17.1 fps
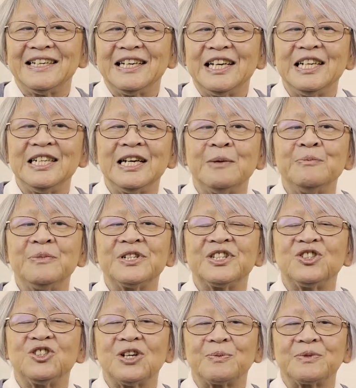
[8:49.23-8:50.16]
In Numbers
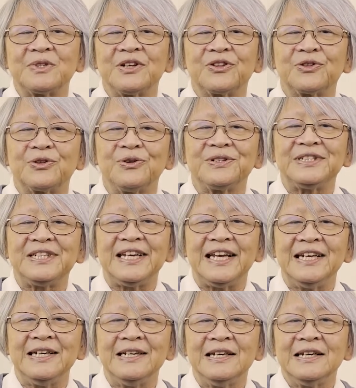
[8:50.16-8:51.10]
chapter
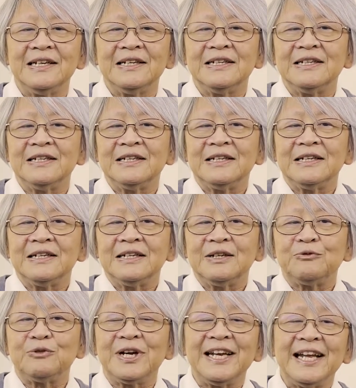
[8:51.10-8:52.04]
13,
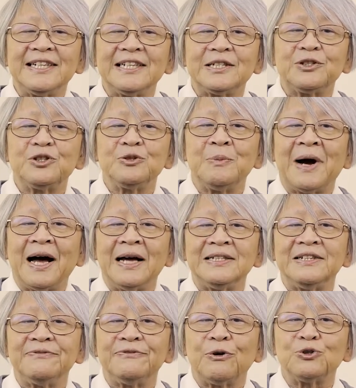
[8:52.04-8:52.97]
related to my
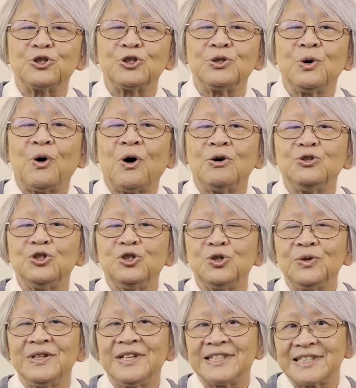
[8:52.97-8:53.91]
devotional on
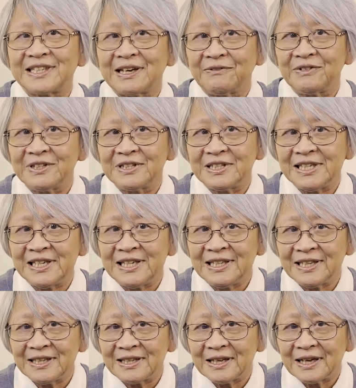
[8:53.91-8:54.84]
June the
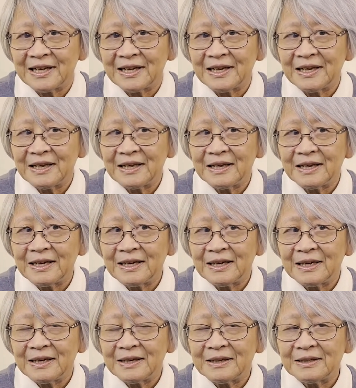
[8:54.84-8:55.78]
17th,
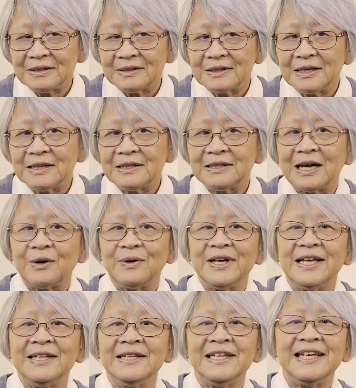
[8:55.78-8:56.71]
"Now
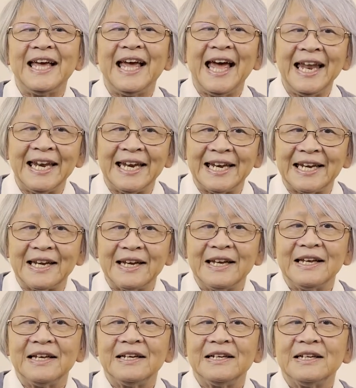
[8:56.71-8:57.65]
in the end,
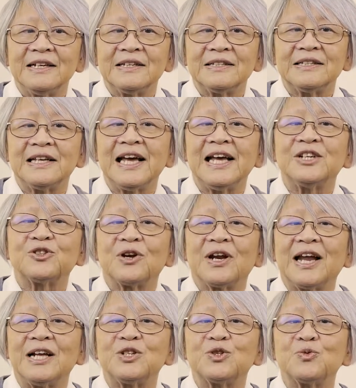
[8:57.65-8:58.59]
the
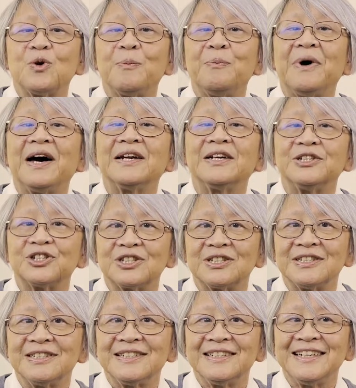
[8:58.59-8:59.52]
Israelites were
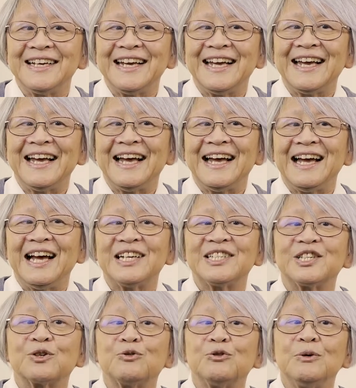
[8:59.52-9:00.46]
punished
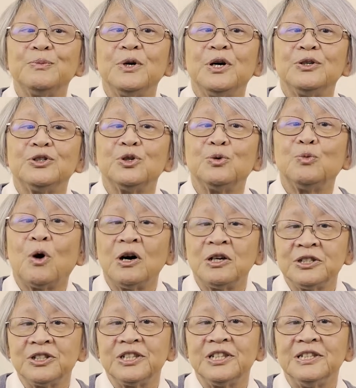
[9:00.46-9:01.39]
as a group to
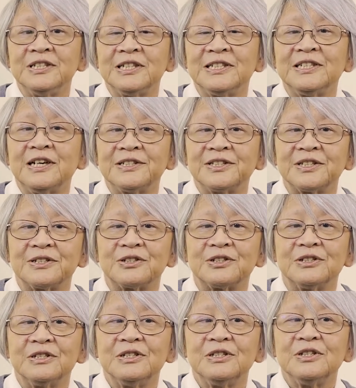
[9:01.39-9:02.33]
wander in the
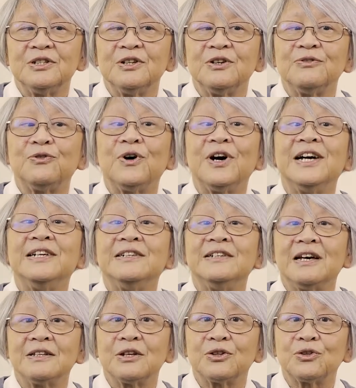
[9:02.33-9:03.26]
desert for
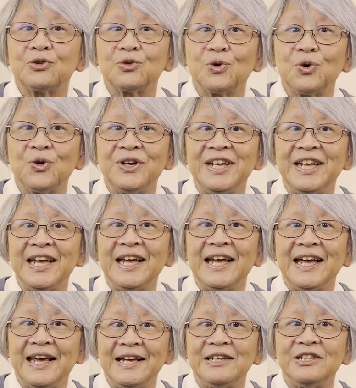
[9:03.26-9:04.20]
another
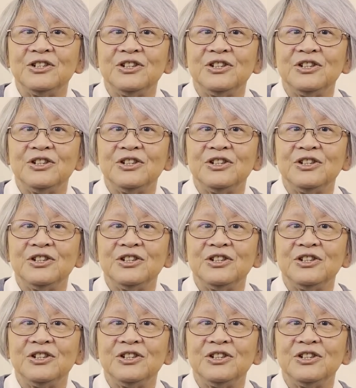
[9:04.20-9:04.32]
38